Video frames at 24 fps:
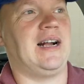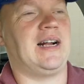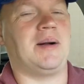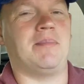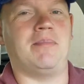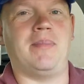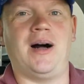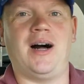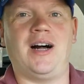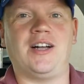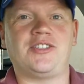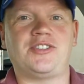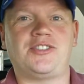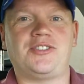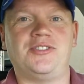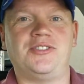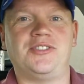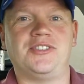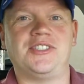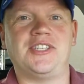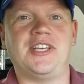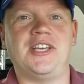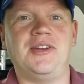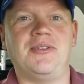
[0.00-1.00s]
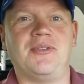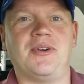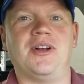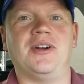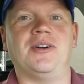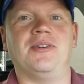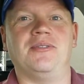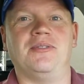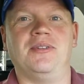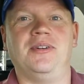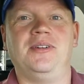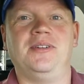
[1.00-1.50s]
Monster
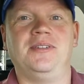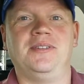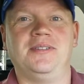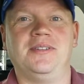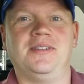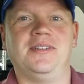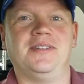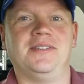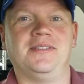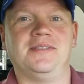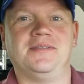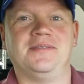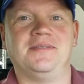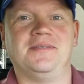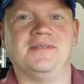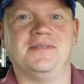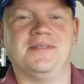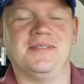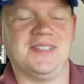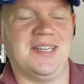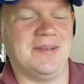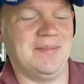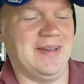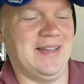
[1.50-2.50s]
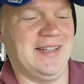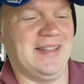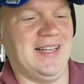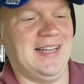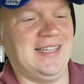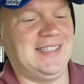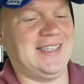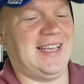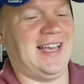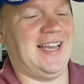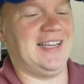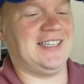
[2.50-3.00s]
Zero. I mean,
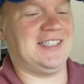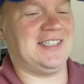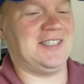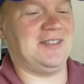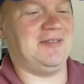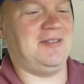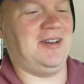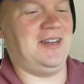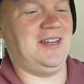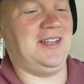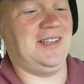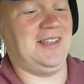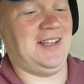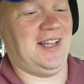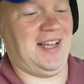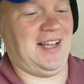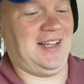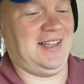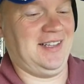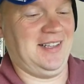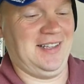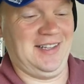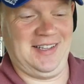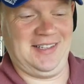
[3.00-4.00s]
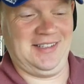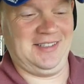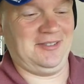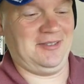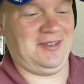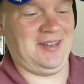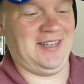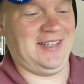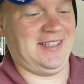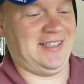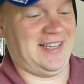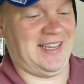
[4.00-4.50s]
that's actually what it
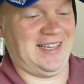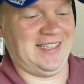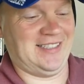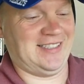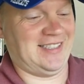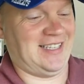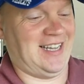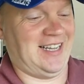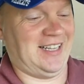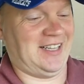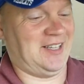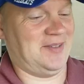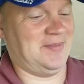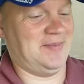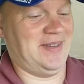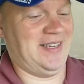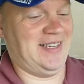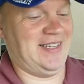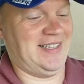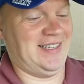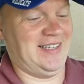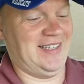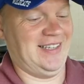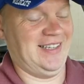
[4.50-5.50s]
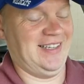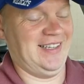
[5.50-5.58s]
tastes like to me.